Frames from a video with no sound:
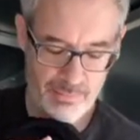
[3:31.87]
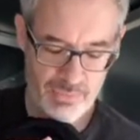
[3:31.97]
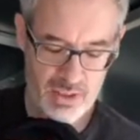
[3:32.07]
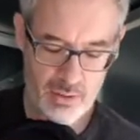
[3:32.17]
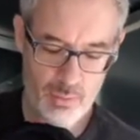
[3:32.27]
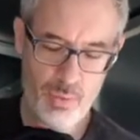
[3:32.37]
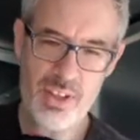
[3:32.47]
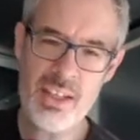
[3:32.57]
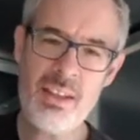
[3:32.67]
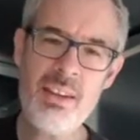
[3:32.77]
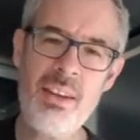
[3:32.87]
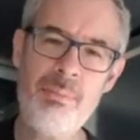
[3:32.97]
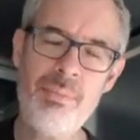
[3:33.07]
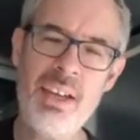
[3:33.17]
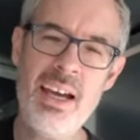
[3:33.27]
So within
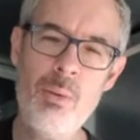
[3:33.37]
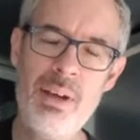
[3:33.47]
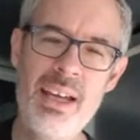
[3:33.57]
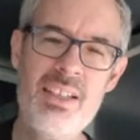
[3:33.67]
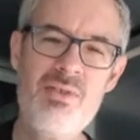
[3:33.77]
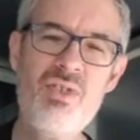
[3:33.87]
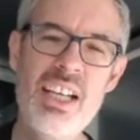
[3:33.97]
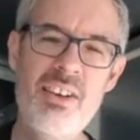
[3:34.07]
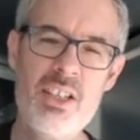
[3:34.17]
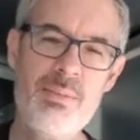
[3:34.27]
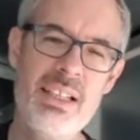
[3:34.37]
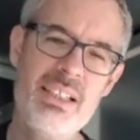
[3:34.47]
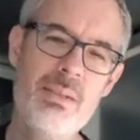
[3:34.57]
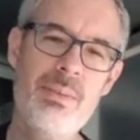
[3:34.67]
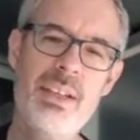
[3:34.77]
the helmet, it's a really nice place
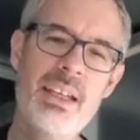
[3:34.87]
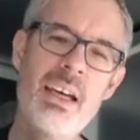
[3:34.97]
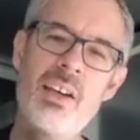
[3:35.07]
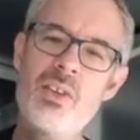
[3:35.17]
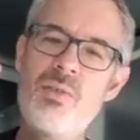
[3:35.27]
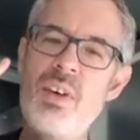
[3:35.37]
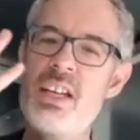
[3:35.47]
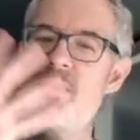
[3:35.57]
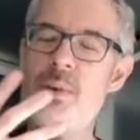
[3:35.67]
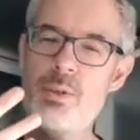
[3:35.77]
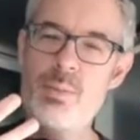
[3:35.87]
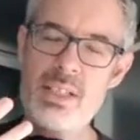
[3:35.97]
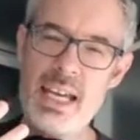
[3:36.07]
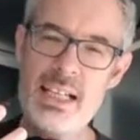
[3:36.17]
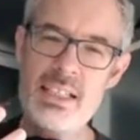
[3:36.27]
to be. Your face feels
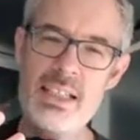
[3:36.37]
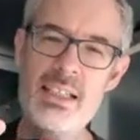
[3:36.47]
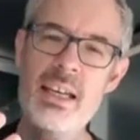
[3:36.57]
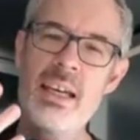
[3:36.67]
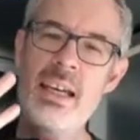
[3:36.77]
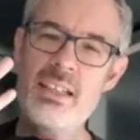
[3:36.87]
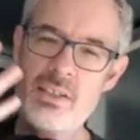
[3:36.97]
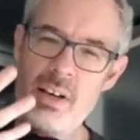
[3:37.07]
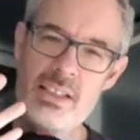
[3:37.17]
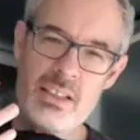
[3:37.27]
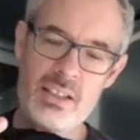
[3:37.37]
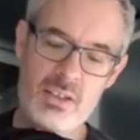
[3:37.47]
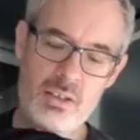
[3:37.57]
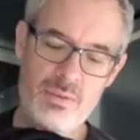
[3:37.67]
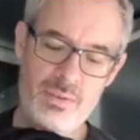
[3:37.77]
protected, it's nice and
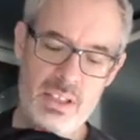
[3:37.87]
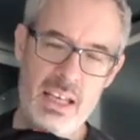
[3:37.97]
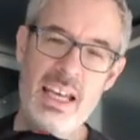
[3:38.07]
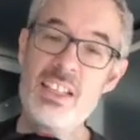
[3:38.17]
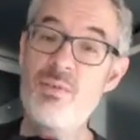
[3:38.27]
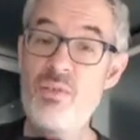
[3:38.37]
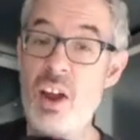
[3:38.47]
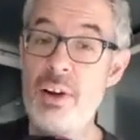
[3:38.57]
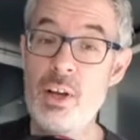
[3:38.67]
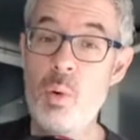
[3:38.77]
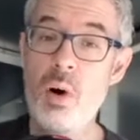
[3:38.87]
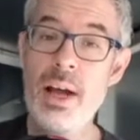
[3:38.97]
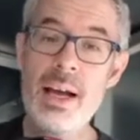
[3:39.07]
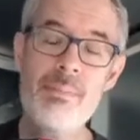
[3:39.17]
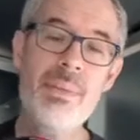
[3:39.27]
soft, it's very
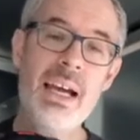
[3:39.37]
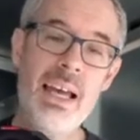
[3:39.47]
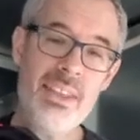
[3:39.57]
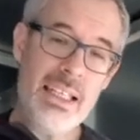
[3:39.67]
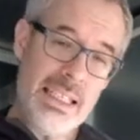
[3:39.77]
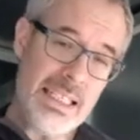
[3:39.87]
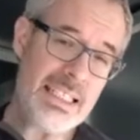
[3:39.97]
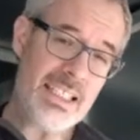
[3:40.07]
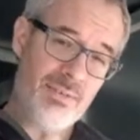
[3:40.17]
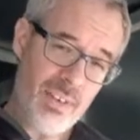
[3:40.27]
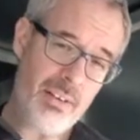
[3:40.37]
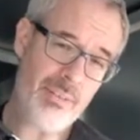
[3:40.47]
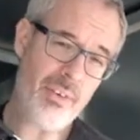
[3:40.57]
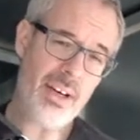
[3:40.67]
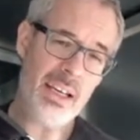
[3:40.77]
quiet, and the lid is very,
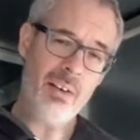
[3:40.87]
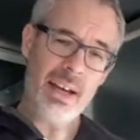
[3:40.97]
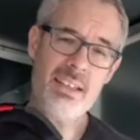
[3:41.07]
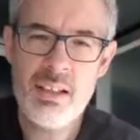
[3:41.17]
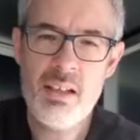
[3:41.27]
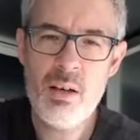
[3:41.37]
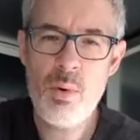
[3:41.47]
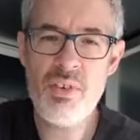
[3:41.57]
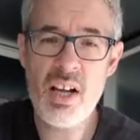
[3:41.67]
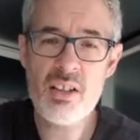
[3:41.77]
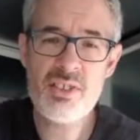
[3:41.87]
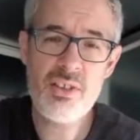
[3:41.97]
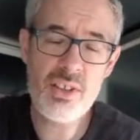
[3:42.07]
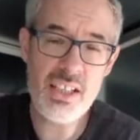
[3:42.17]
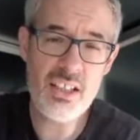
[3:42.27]
very light. With regards to
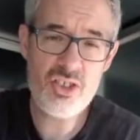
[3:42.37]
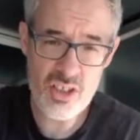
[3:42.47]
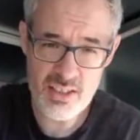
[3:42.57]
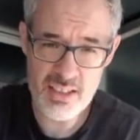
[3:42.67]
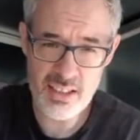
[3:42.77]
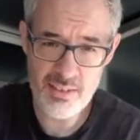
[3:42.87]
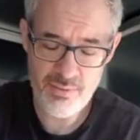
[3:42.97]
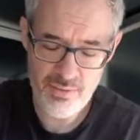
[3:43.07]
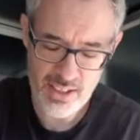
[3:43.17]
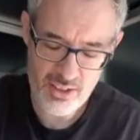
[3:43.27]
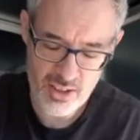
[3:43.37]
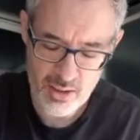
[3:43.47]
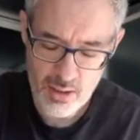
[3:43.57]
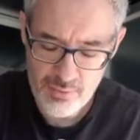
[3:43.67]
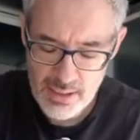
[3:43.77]
the shutting feature
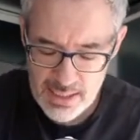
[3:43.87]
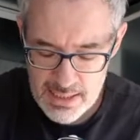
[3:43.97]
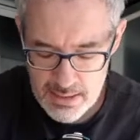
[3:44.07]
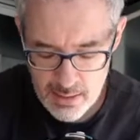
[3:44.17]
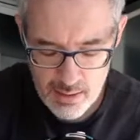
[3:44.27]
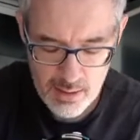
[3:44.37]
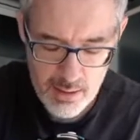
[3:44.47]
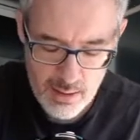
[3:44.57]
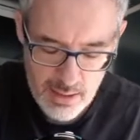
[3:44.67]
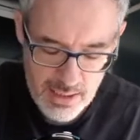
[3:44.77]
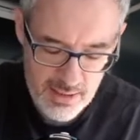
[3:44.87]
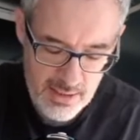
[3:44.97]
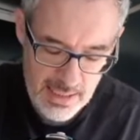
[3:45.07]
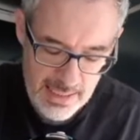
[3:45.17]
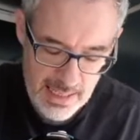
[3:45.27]
of the lid, it's
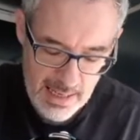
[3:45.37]
a